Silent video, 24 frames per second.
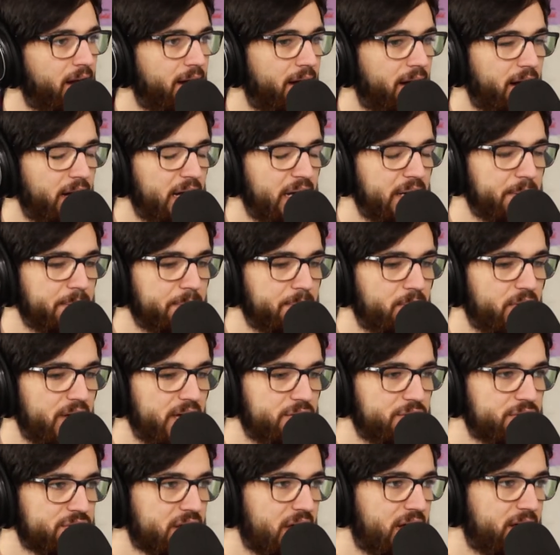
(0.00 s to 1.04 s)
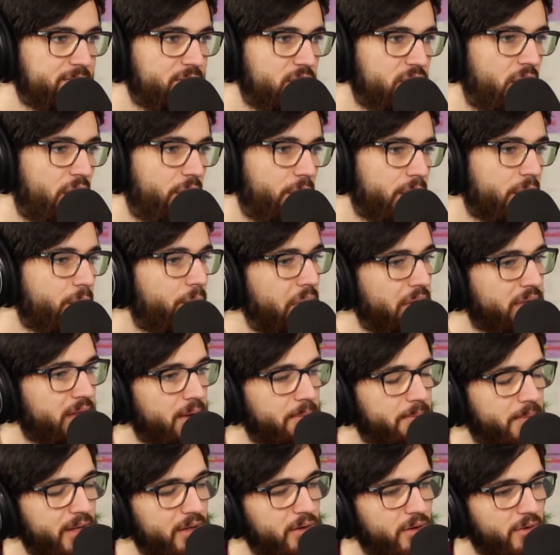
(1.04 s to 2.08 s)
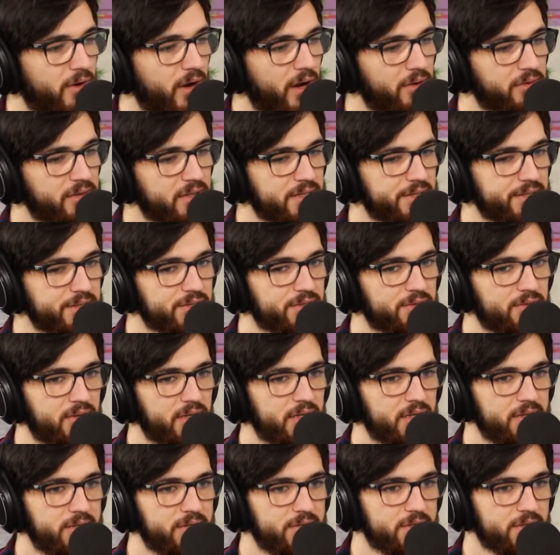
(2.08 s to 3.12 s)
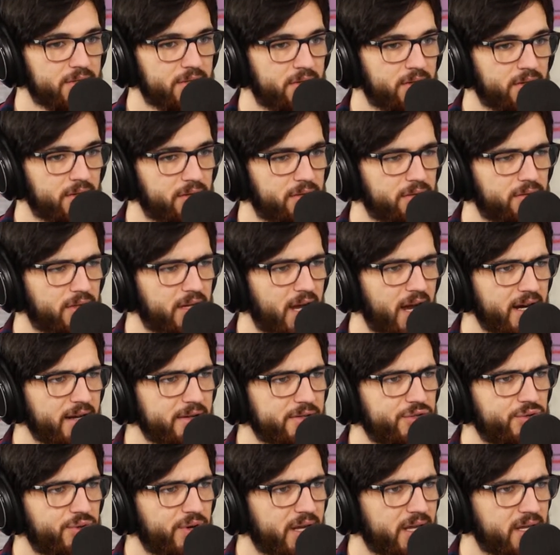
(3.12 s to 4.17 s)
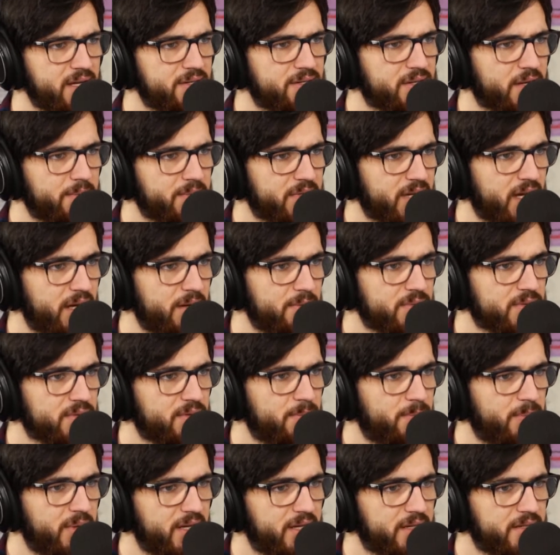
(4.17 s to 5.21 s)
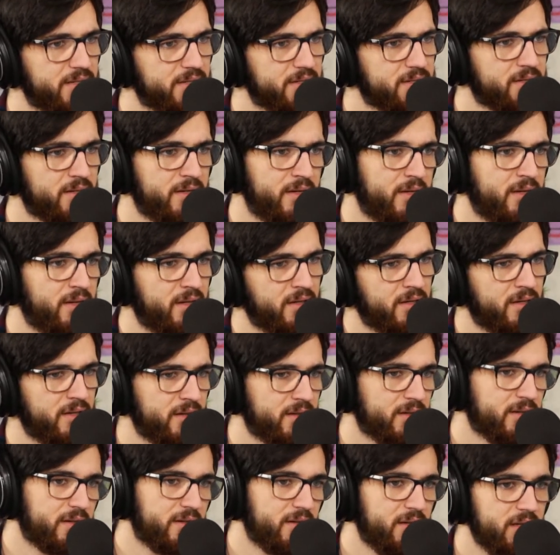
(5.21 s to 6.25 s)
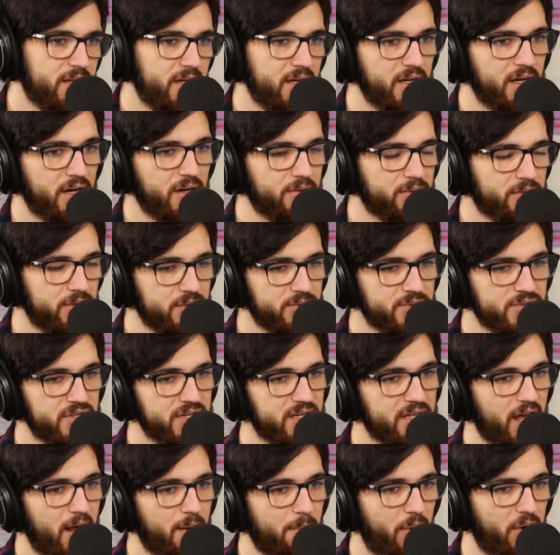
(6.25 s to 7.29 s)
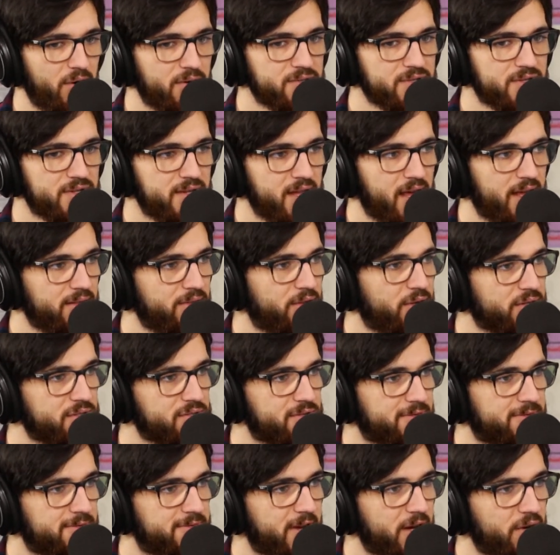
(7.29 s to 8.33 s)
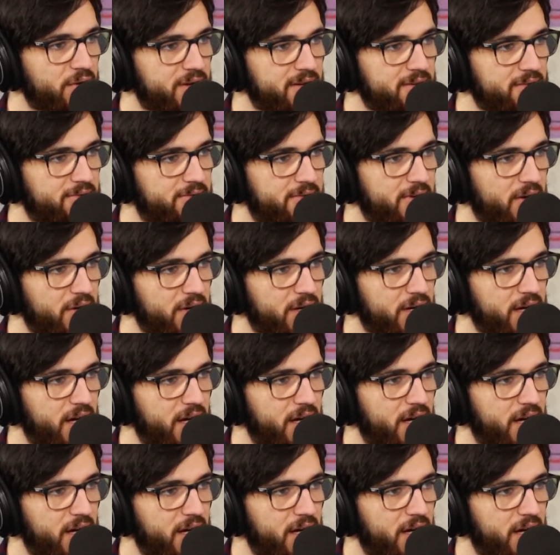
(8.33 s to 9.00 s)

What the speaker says: And just kind of knowing where that middle ground is kind of tricky sometimes because, you know, you see that person that looks very, very